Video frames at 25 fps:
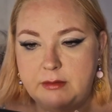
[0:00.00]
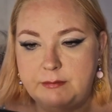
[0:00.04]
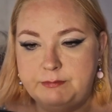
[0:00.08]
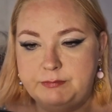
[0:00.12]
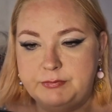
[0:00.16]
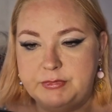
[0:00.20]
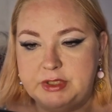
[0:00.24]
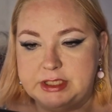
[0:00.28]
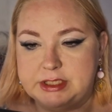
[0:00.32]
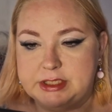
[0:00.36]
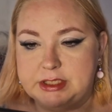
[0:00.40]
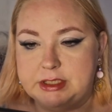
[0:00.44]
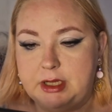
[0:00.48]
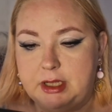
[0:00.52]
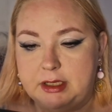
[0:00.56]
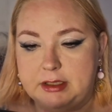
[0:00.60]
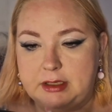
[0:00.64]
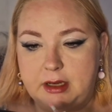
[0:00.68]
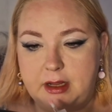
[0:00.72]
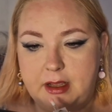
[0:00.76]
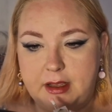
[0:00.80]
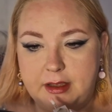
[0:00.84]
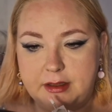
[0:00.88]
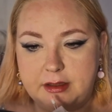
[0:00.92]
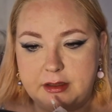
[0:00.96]
It's not
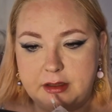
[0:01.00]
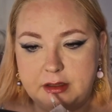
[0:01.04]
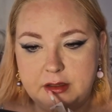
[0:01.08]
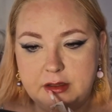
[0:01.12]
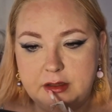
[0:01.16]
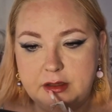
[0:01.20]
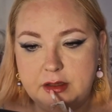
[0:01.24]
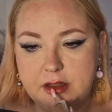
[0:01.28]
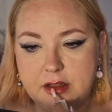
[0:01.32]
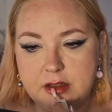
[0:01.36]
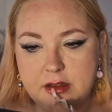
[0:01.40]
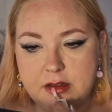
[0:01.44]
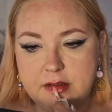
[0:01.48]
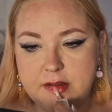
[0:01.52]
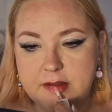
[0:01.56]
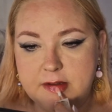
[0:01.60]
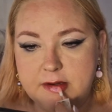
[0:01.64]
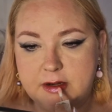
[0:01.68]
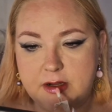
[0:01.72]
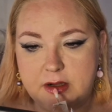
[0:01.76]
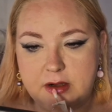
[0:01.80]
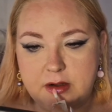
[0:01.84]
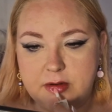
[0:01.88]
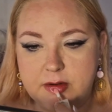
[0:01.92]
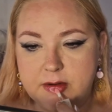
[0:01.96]
like, you
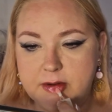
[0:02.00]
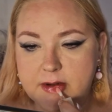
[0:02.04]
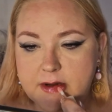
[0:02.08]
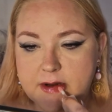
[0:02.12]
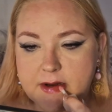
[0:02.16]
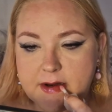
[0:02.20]
know,